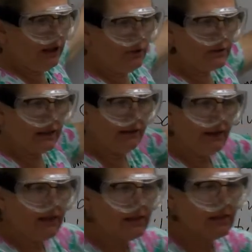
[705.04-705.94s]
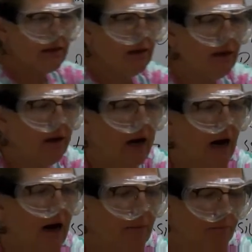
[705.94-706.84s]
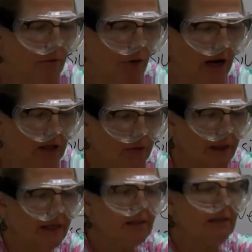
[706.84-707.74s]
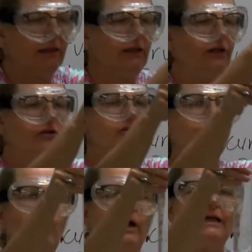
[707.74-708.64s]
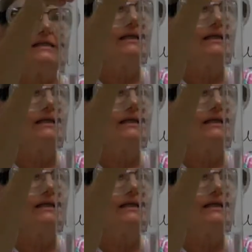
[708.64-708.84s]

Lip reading: using these graduated cylinders. One is